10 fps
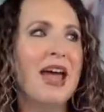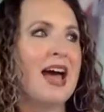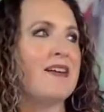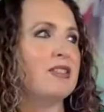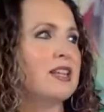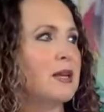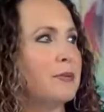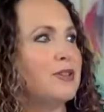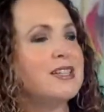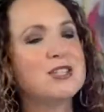have Lily
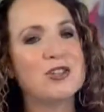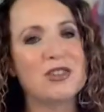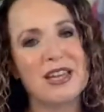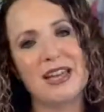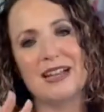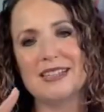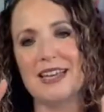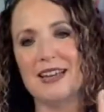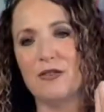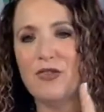Pulitzer things
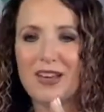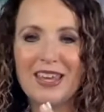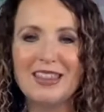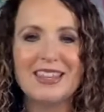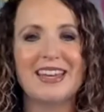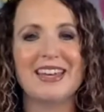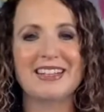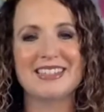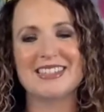and funky things.